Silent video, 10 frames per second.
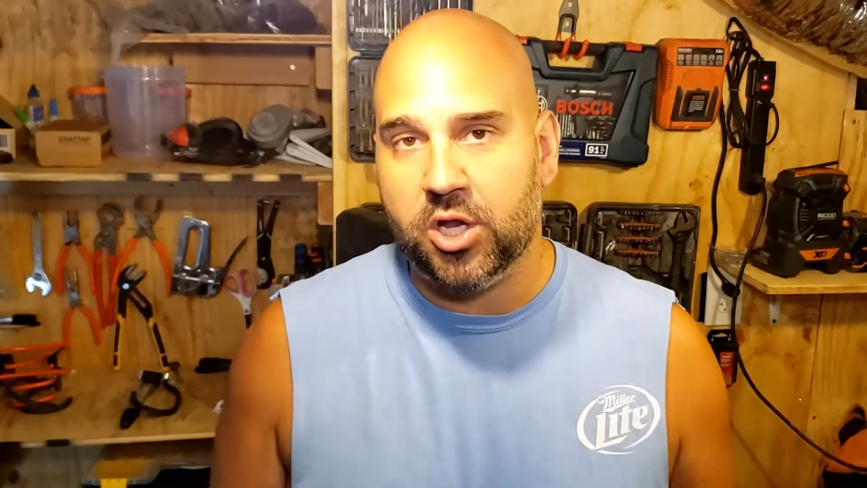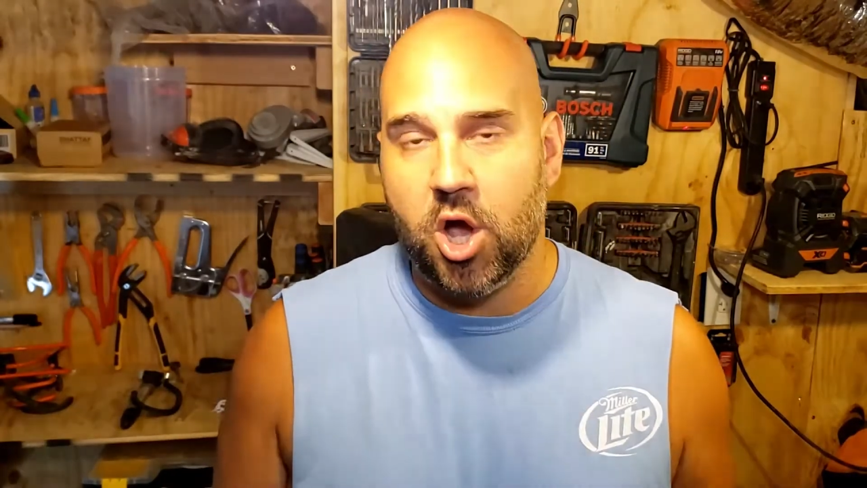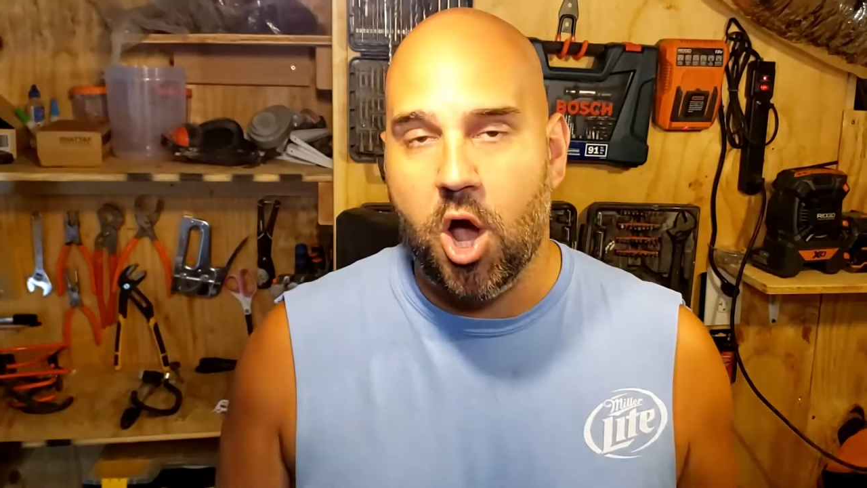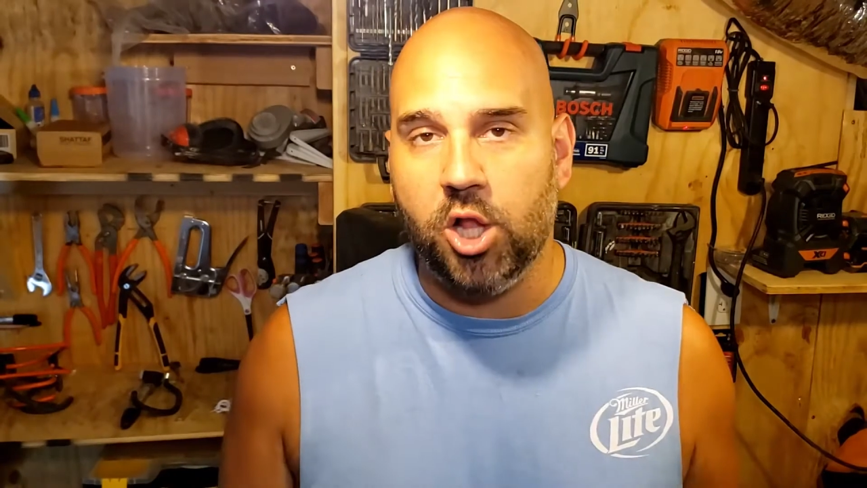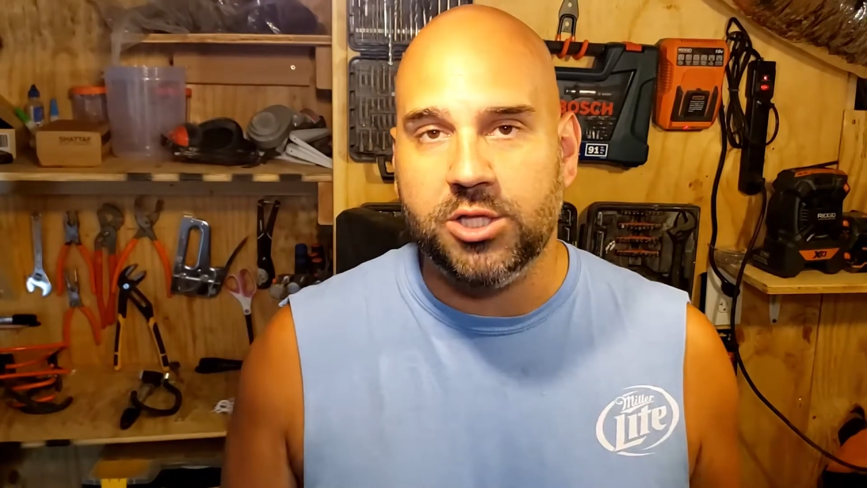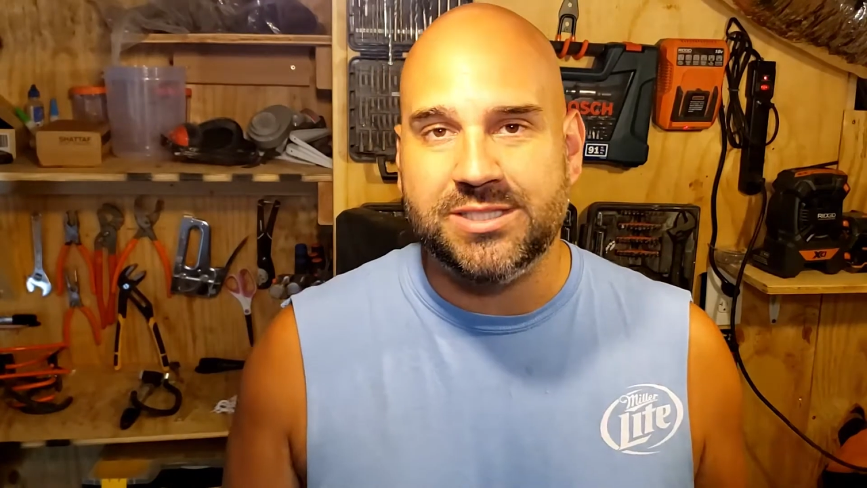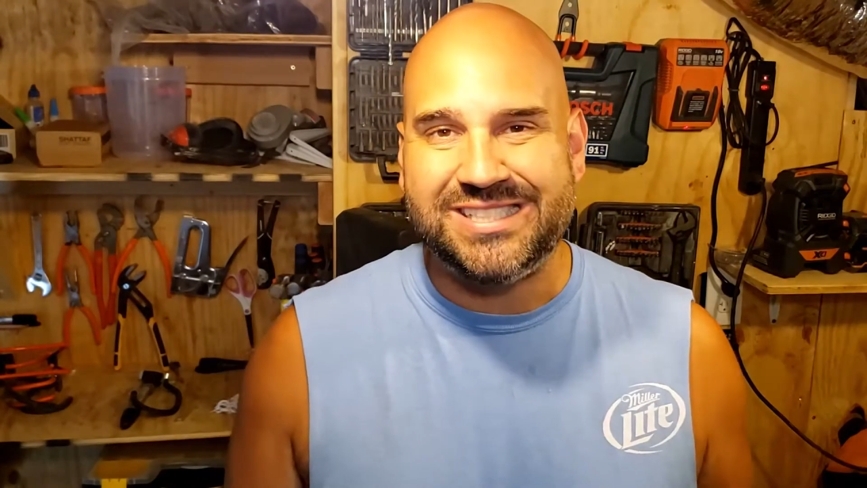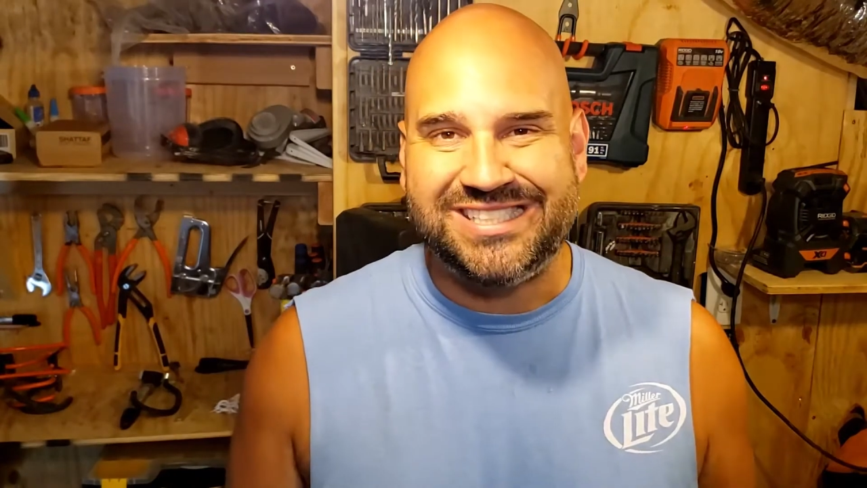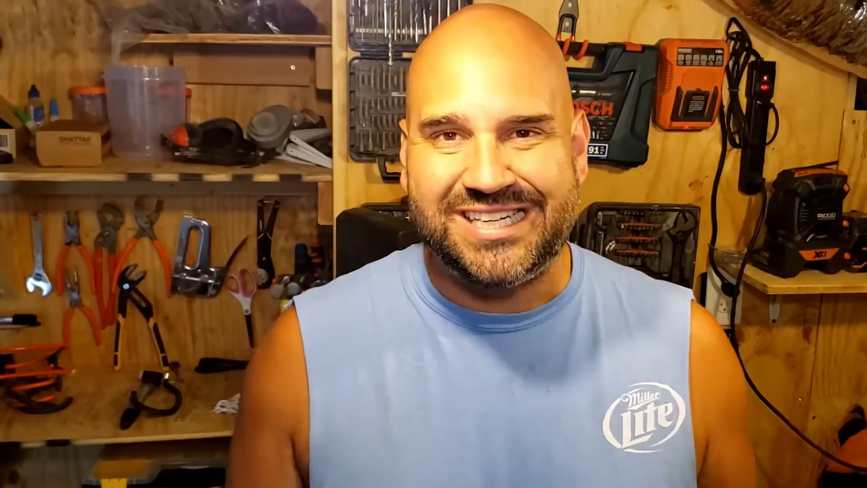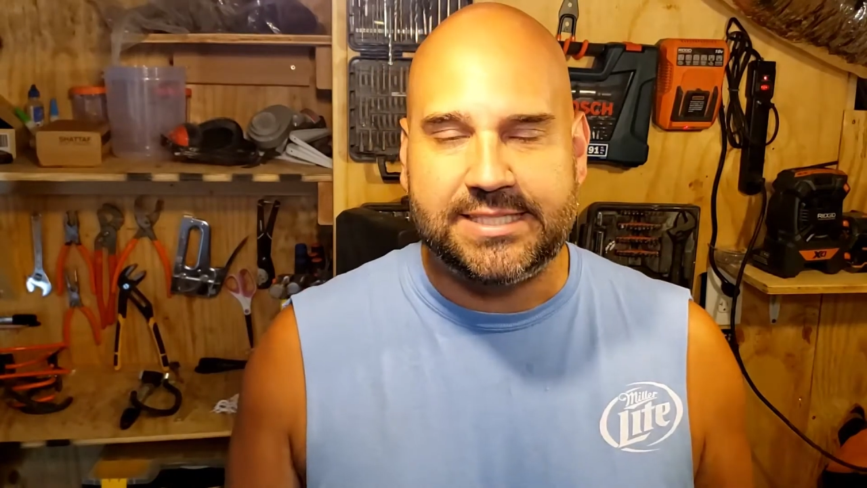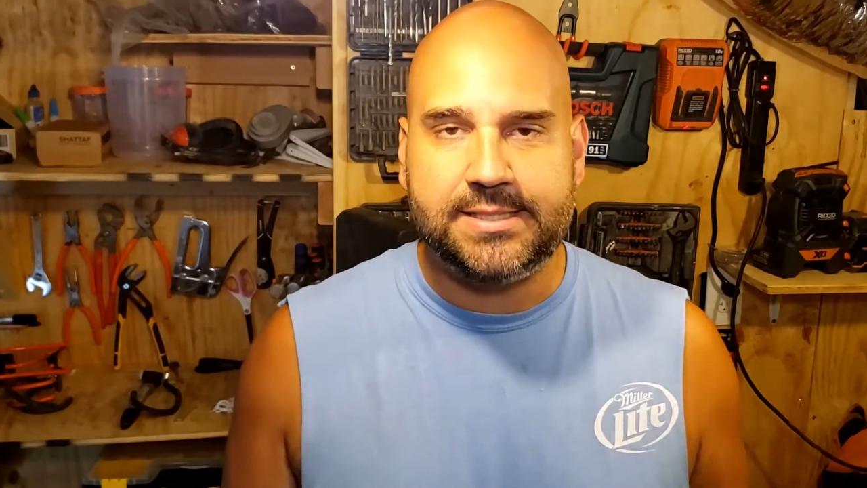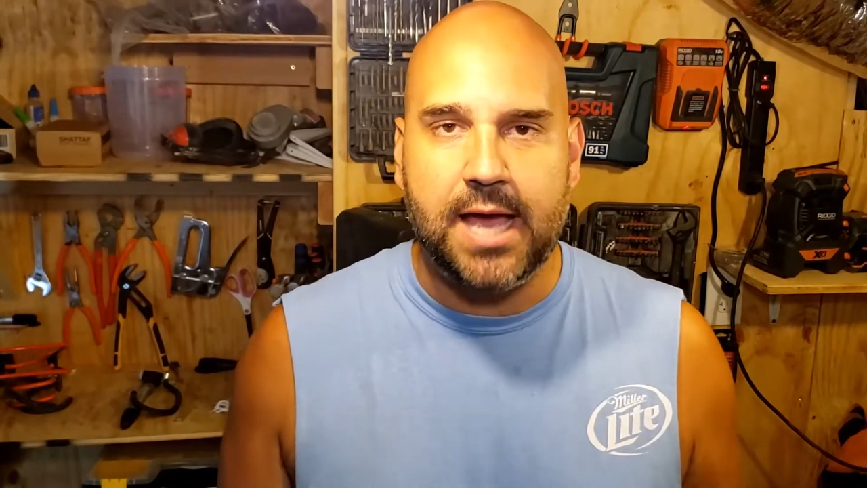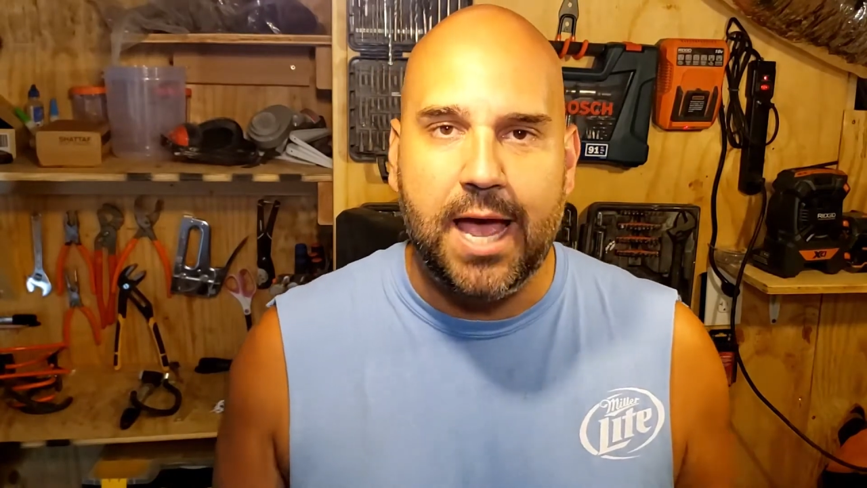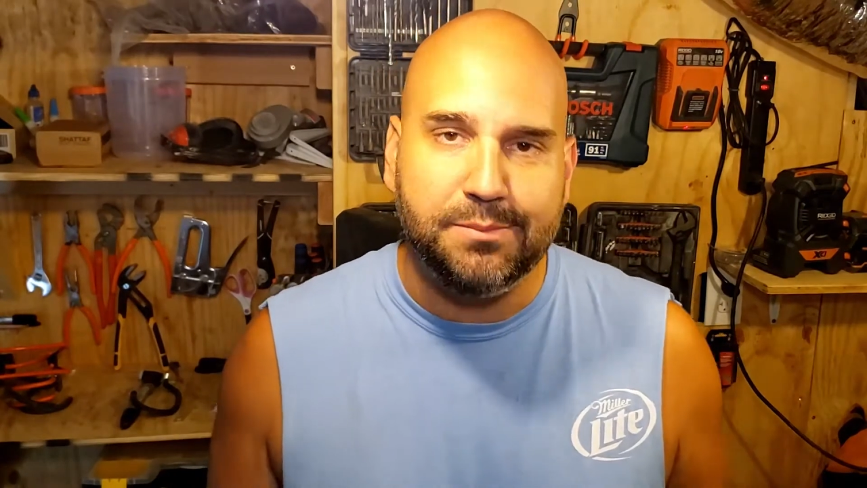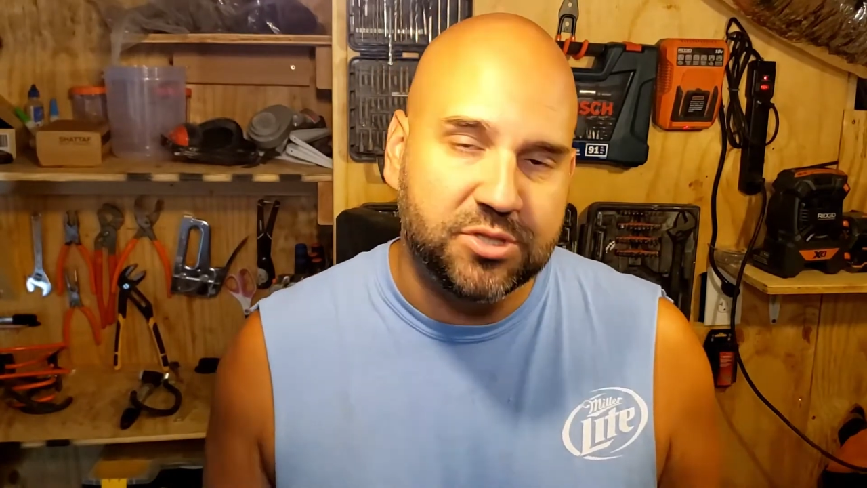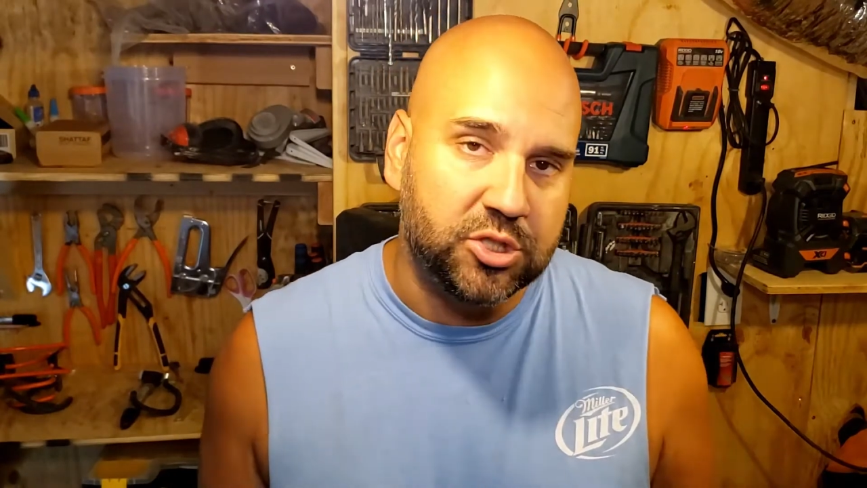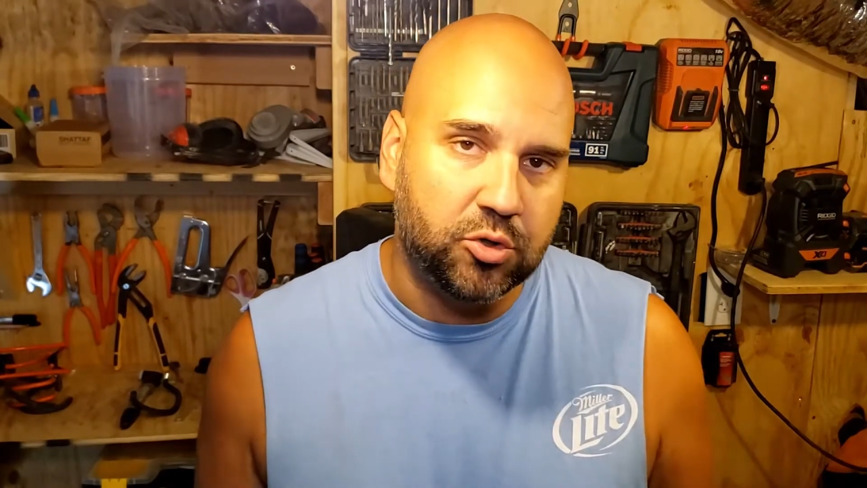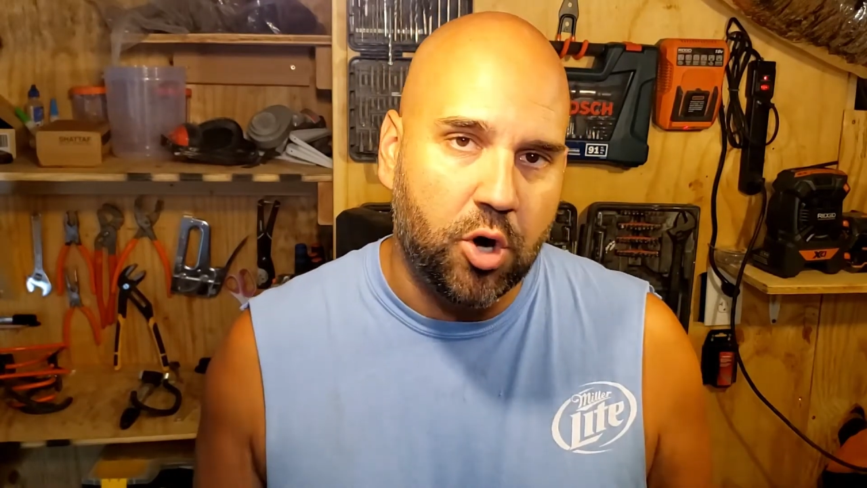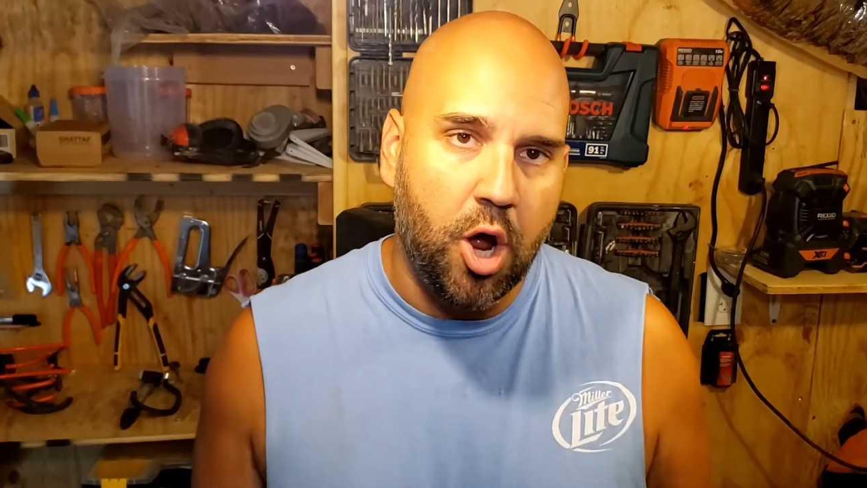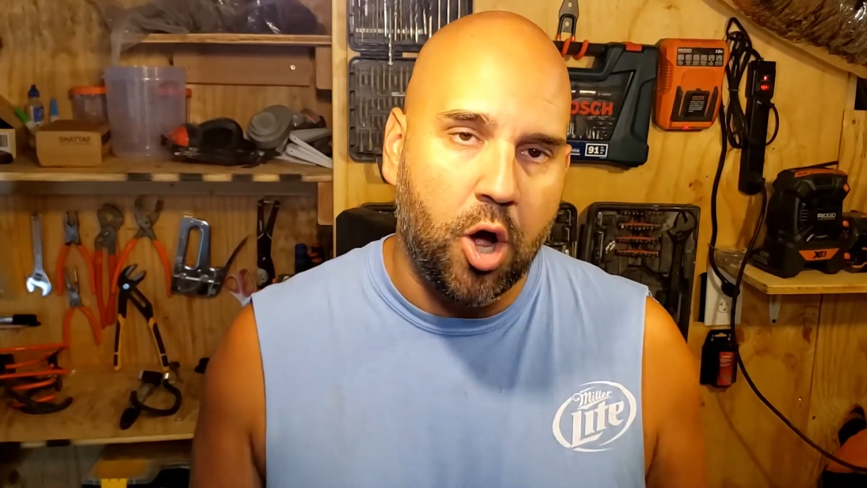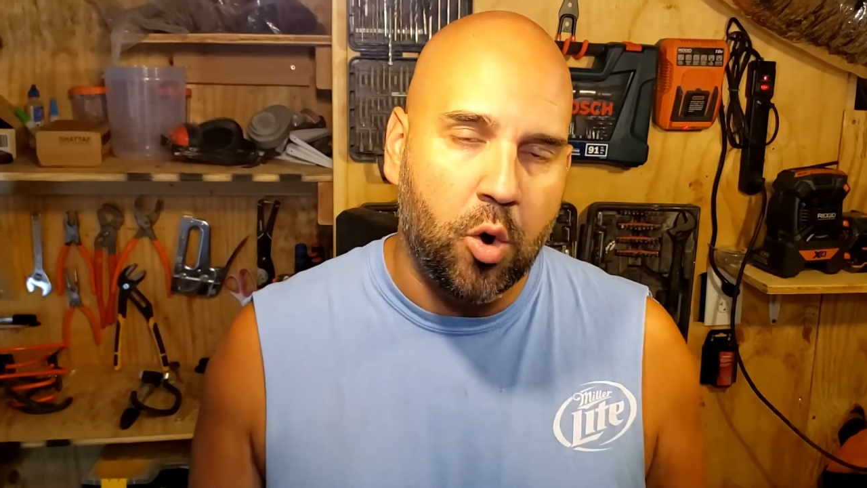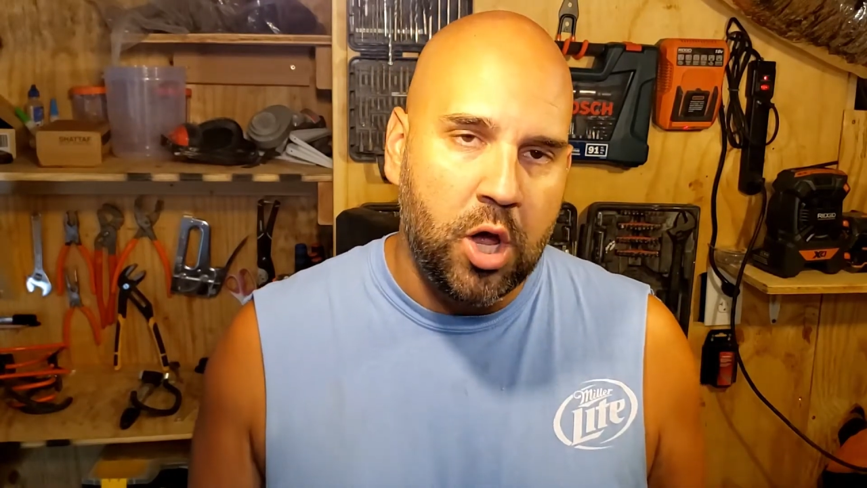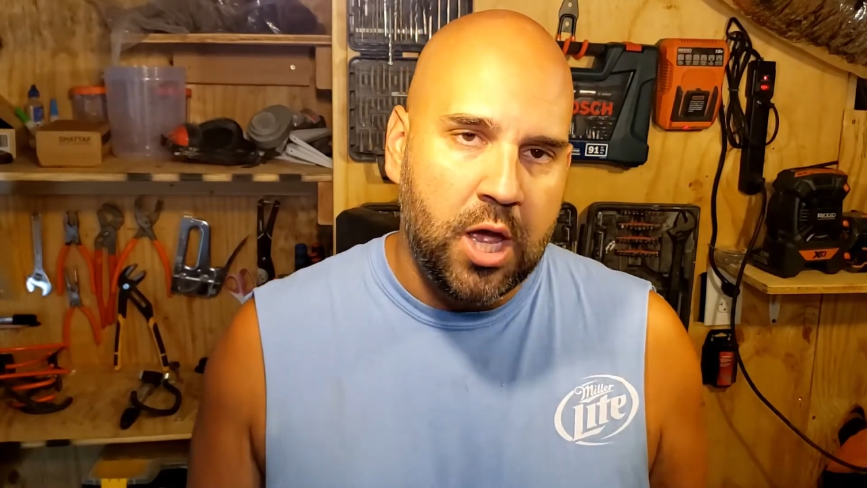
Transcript: calling 6 times in a row.